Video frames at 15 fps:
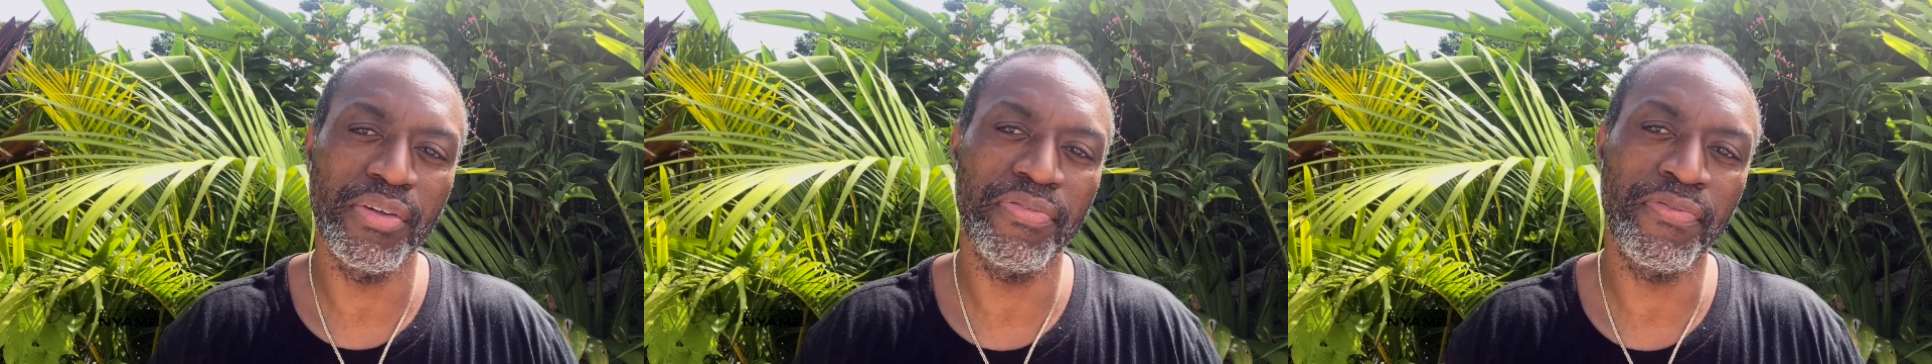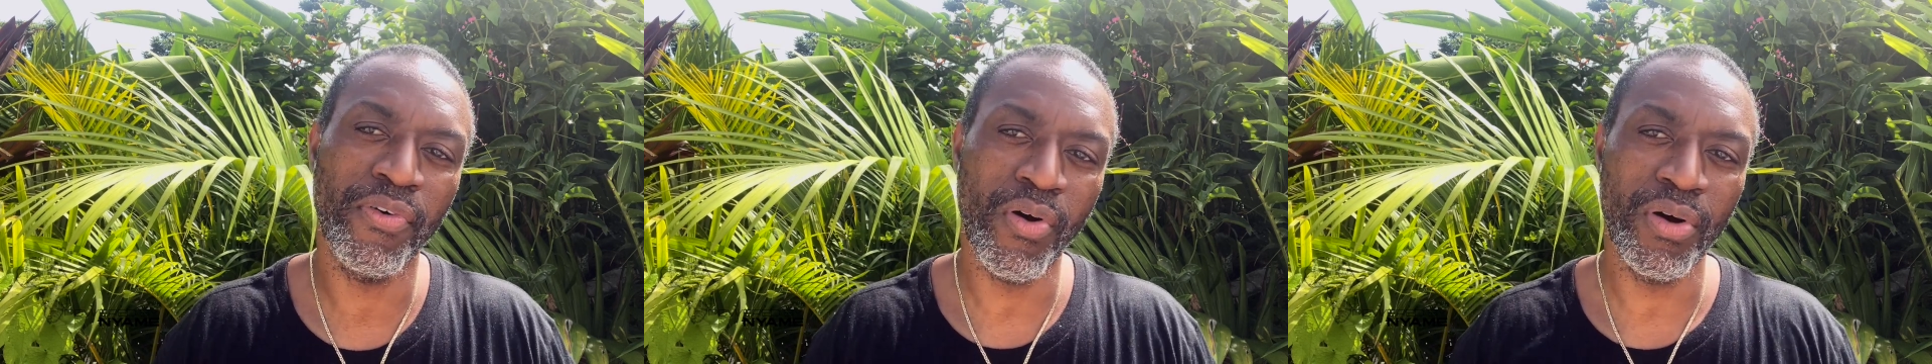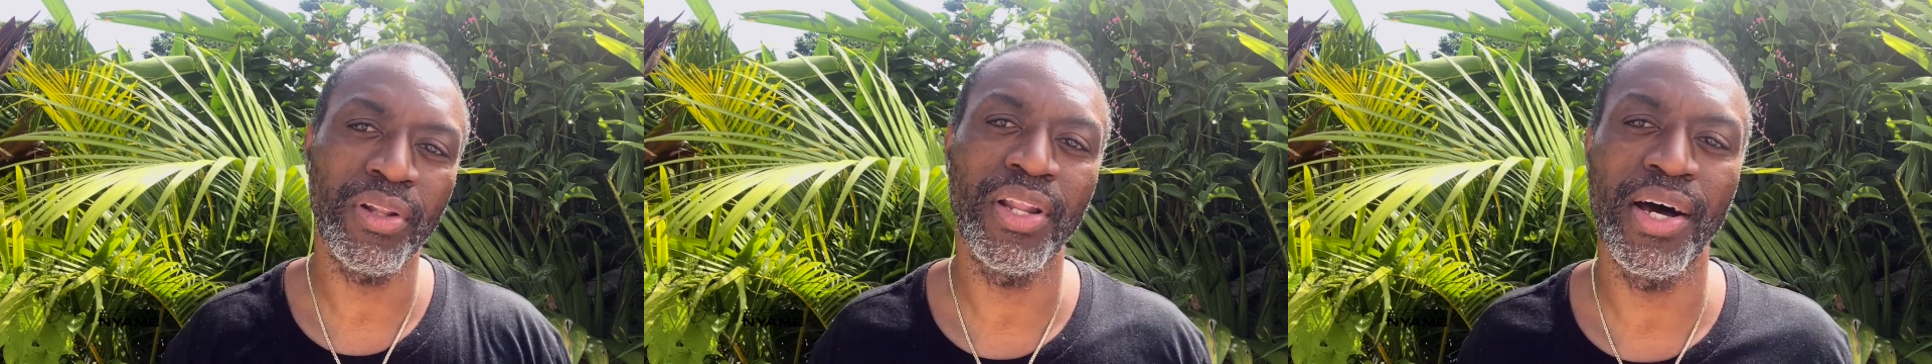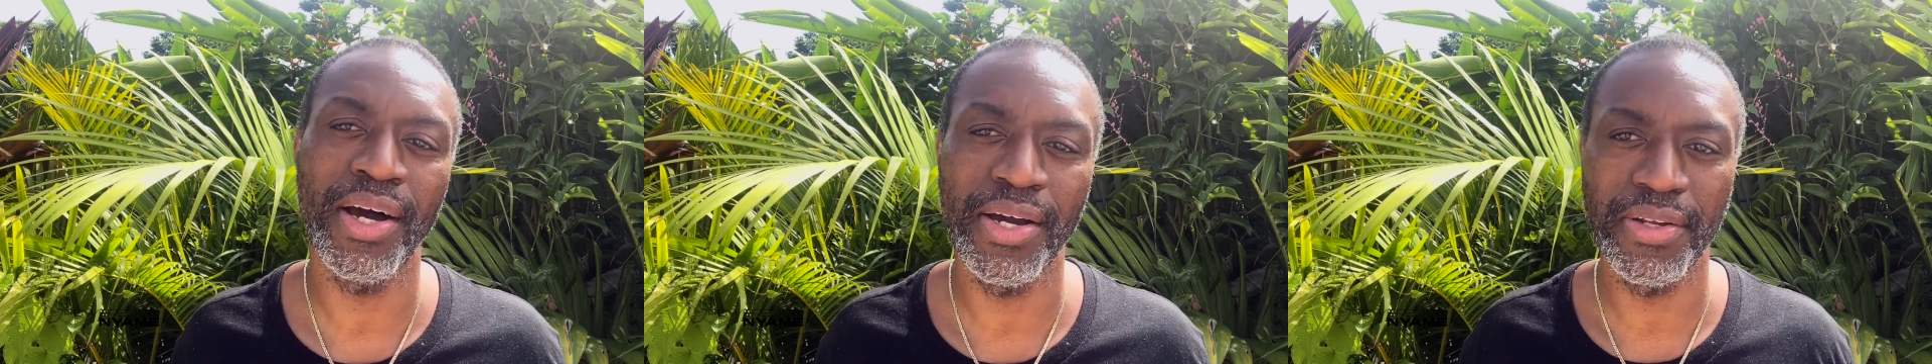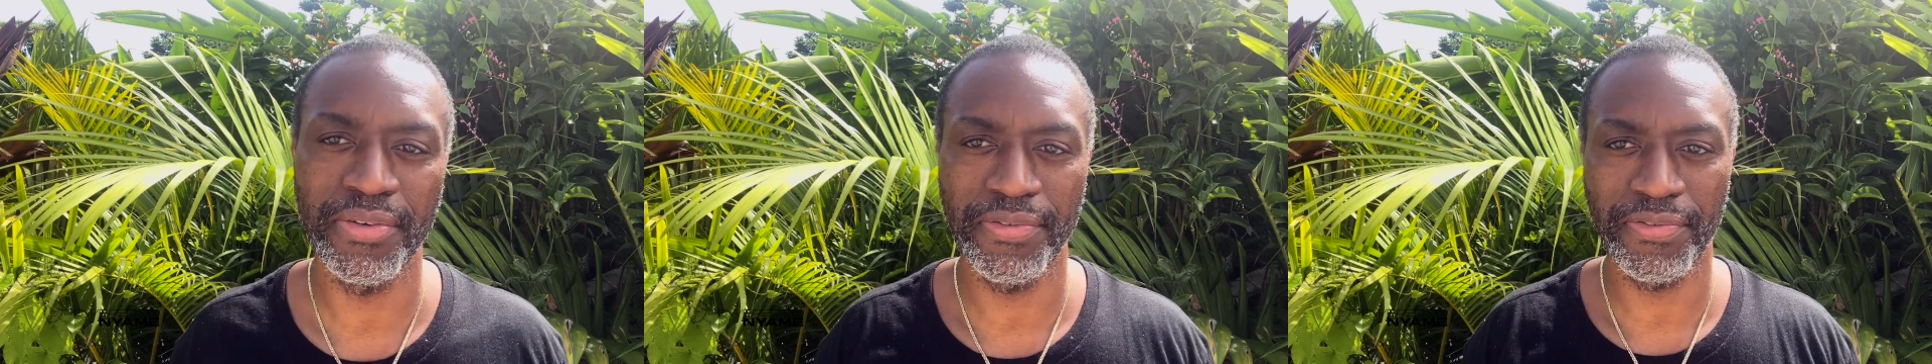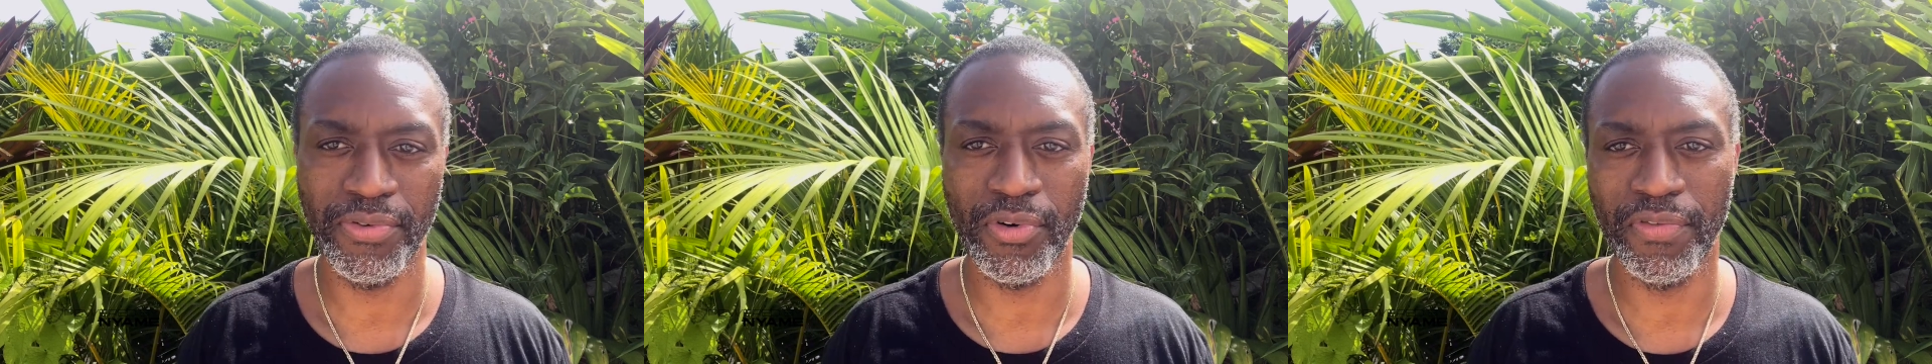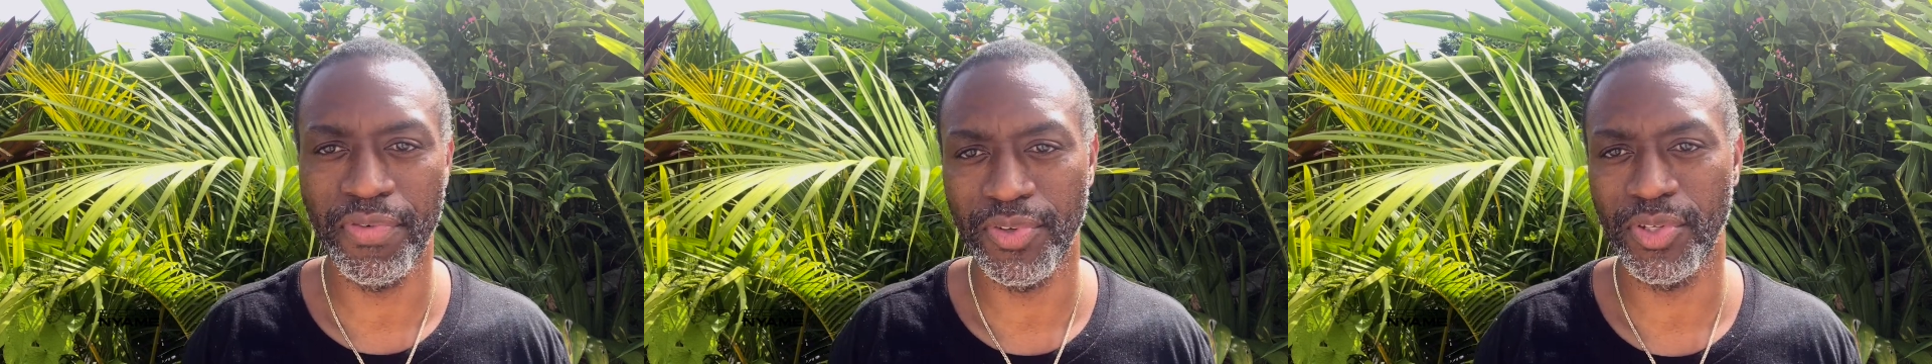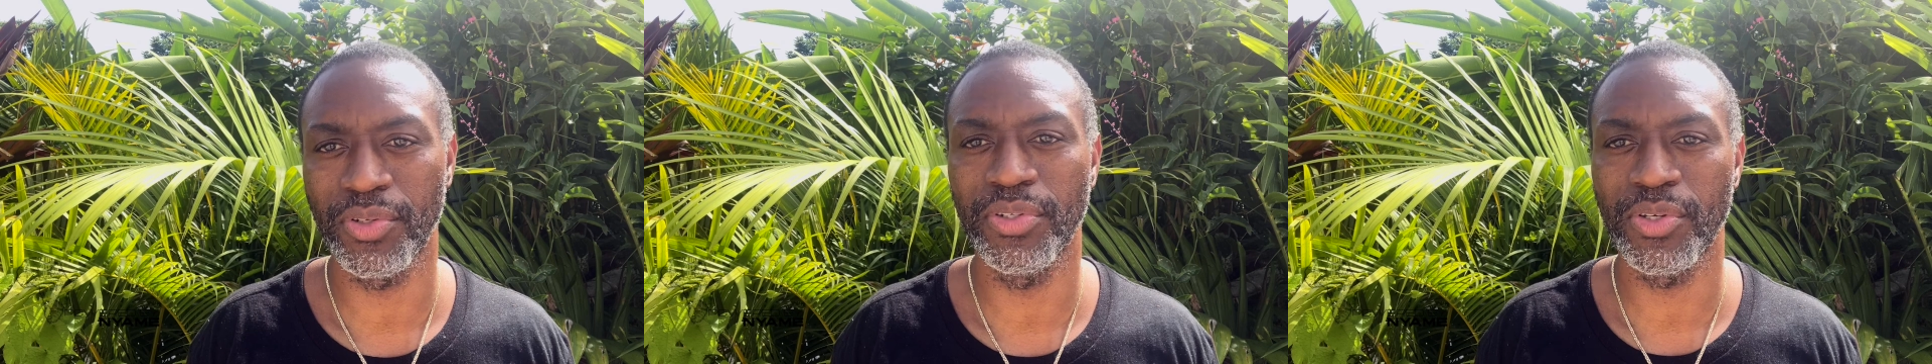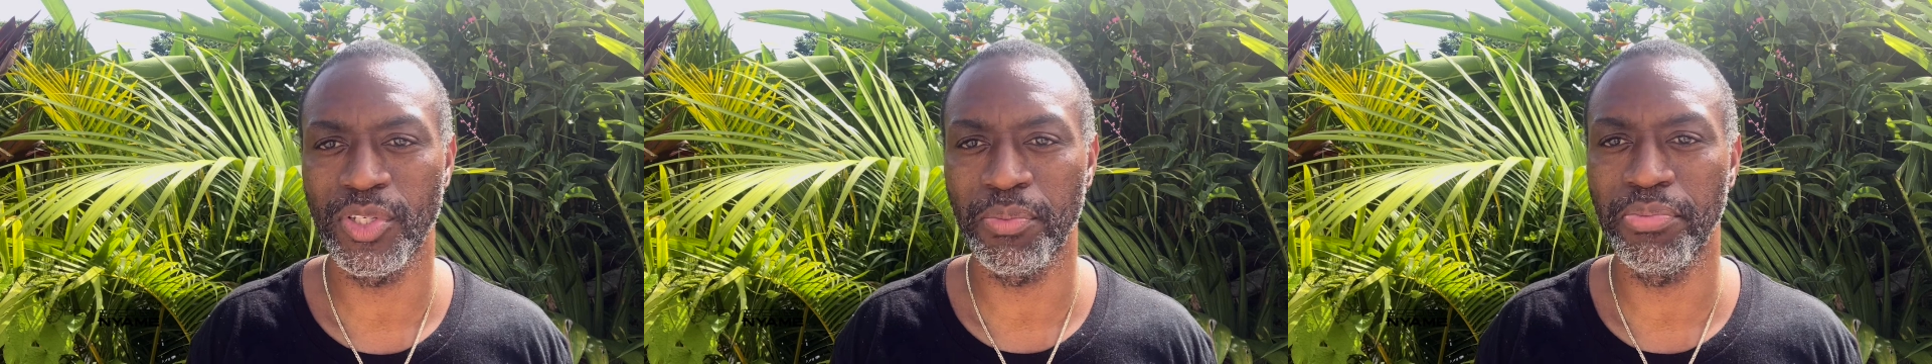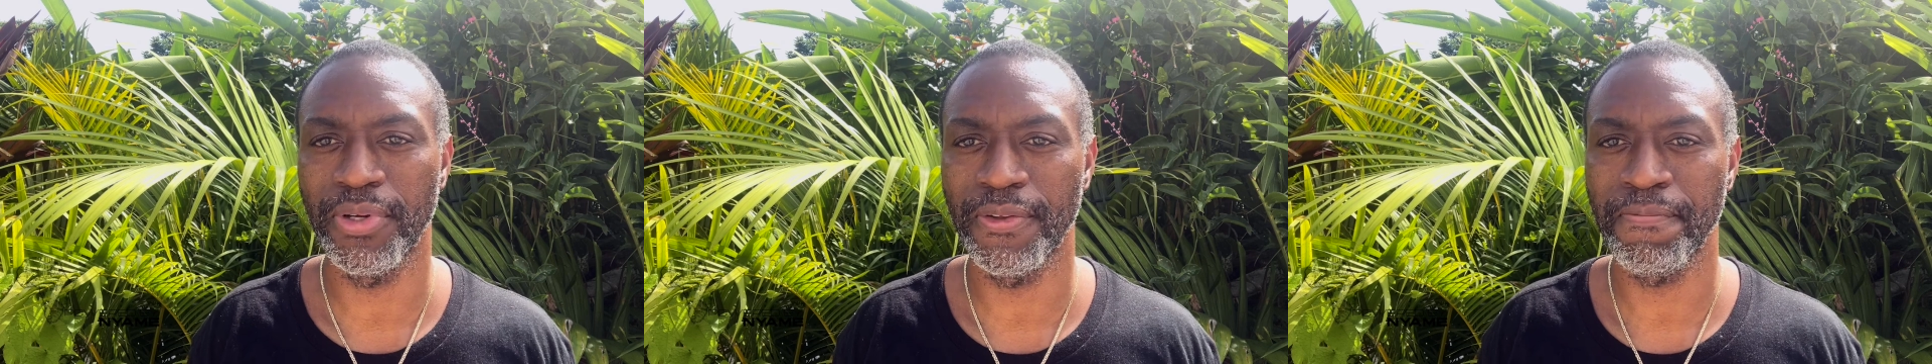fault line for physical
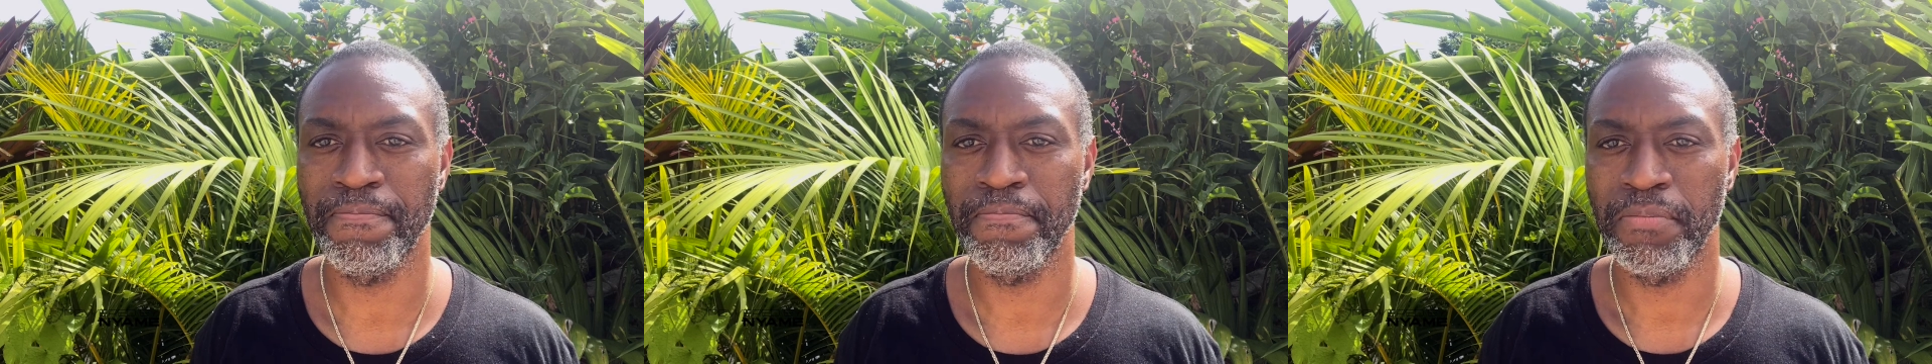discipline.